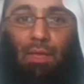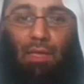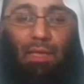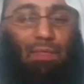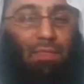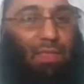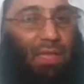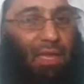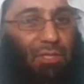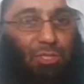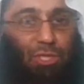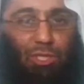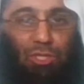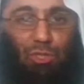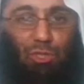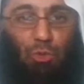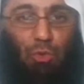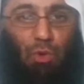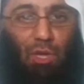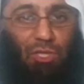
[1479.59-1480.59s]
In that
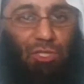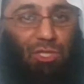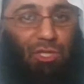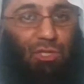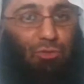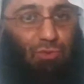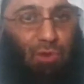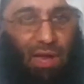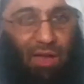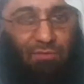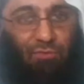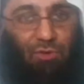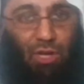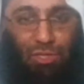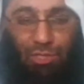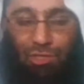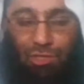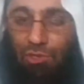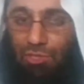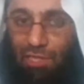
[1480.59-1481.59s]
situation you have
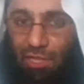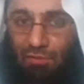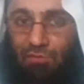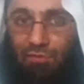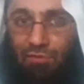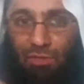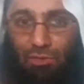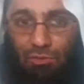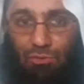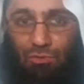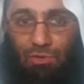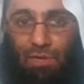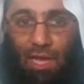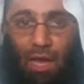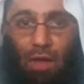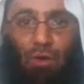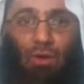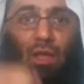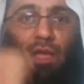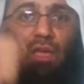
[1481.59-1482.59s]
got yourself into
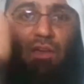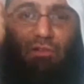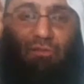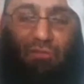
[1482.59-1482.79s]
now,